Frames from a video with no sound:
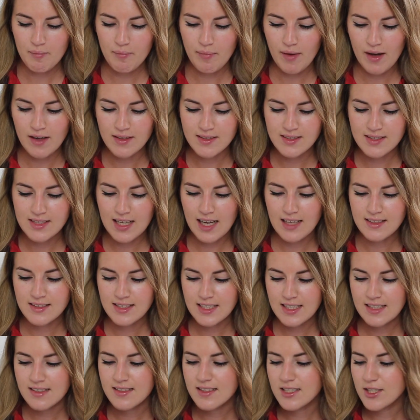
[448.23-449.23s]
but
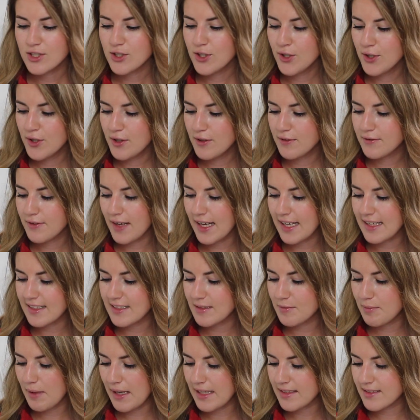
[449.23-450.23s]
that is the Too
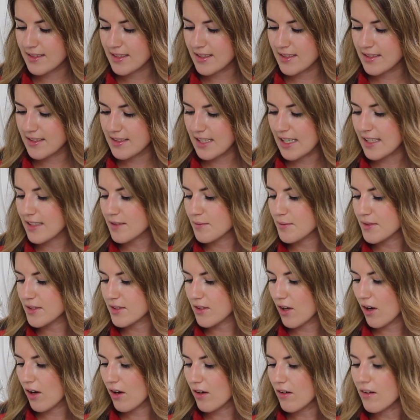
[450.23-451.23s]
Faced Better Than Sex
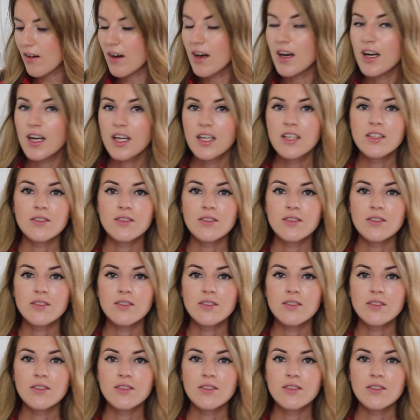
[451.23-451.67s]
Mascara